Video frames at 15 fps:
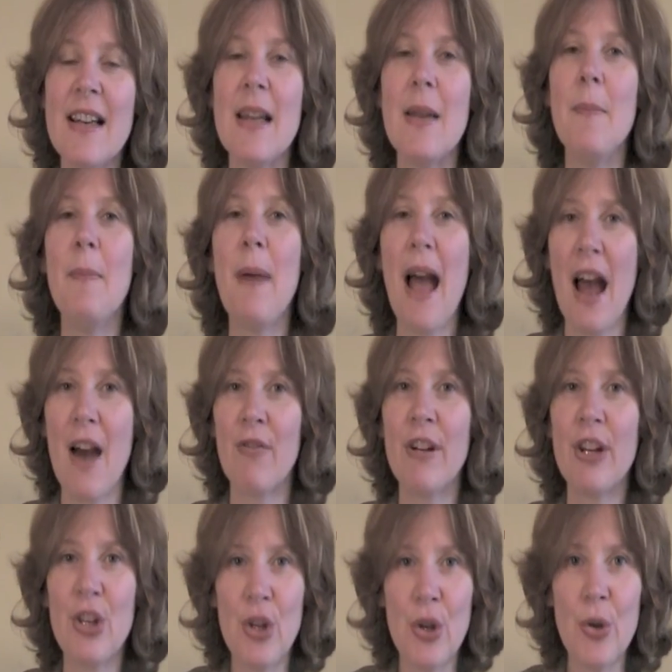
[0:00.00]

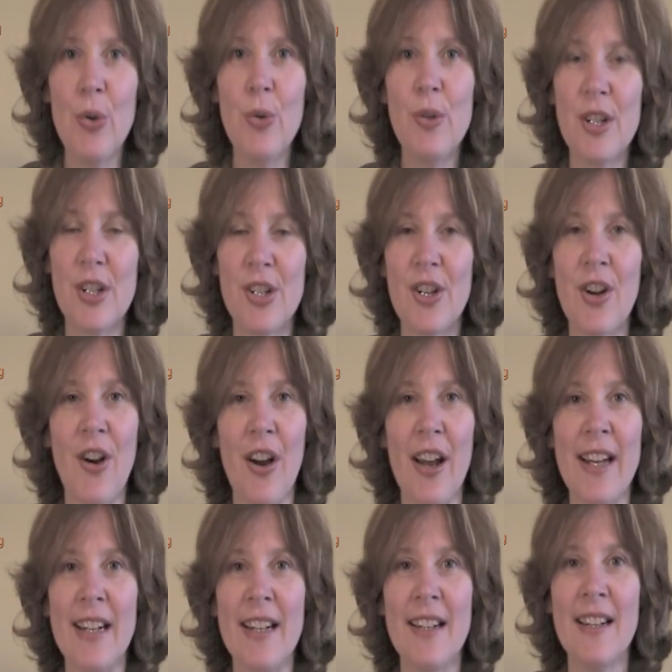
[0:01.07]
empowering you to
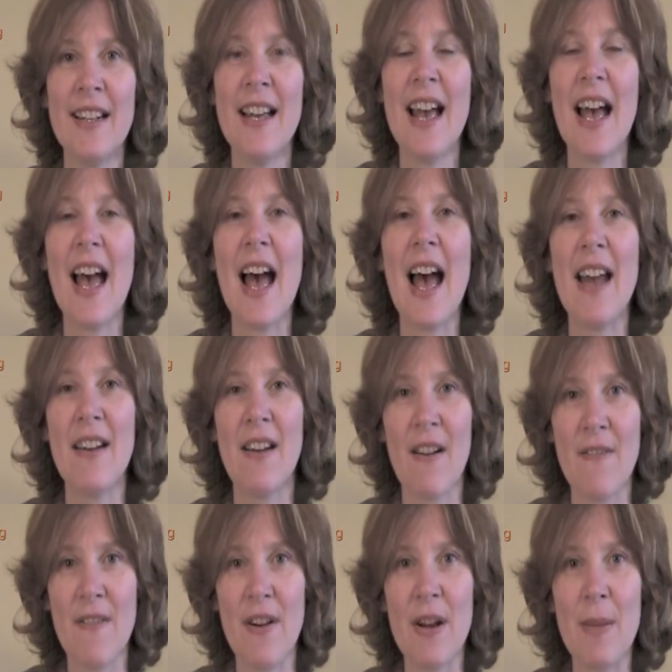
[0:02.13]
shine. And
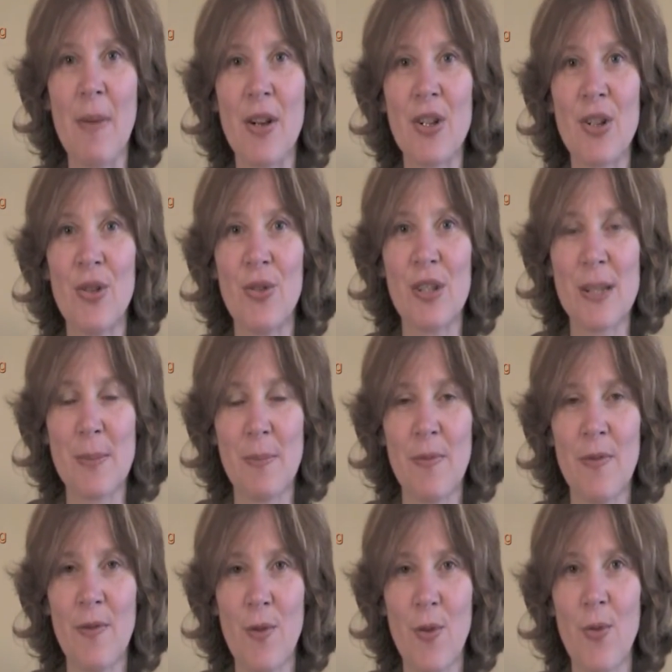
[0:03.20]
I very much look
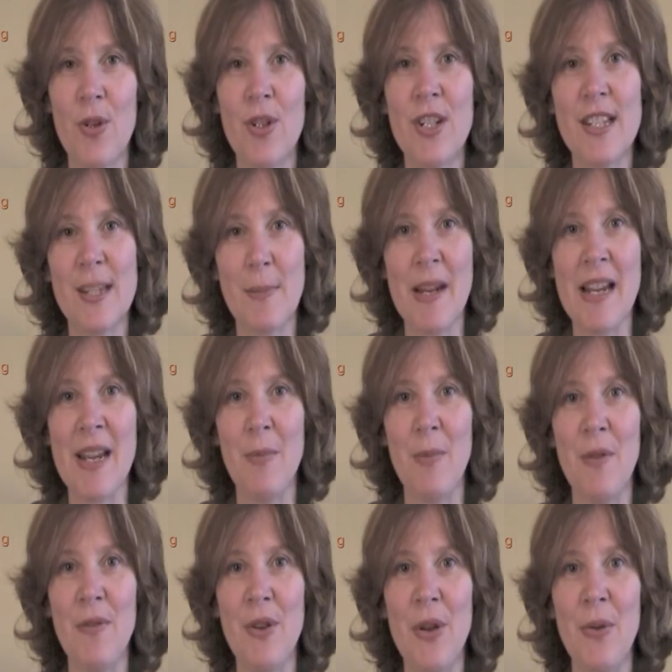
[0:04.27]
forward to speaking
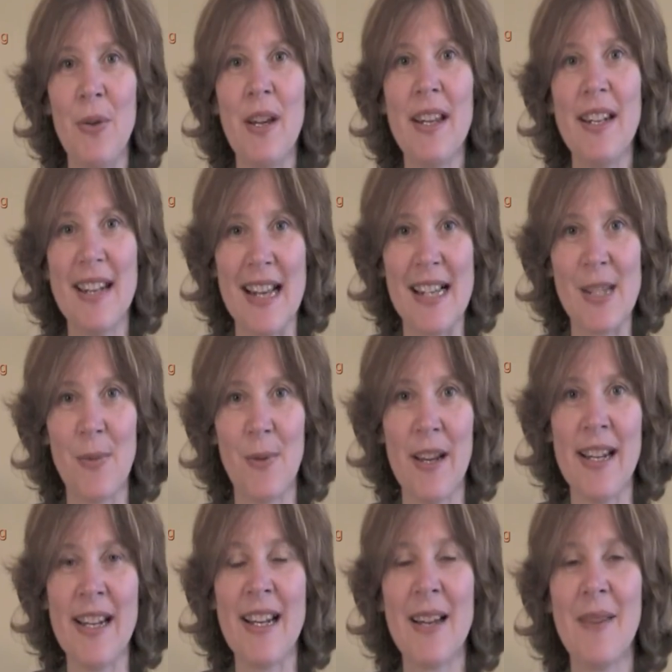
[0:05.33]
with you next
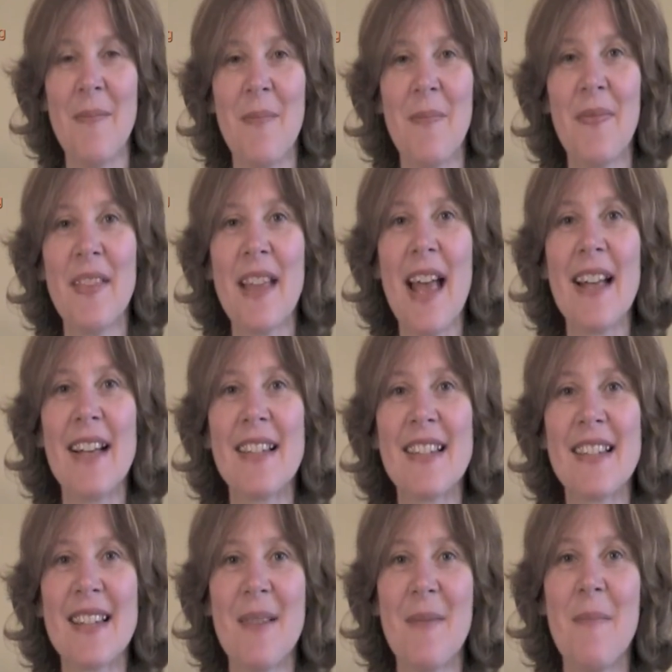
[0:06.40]
week. Thanks.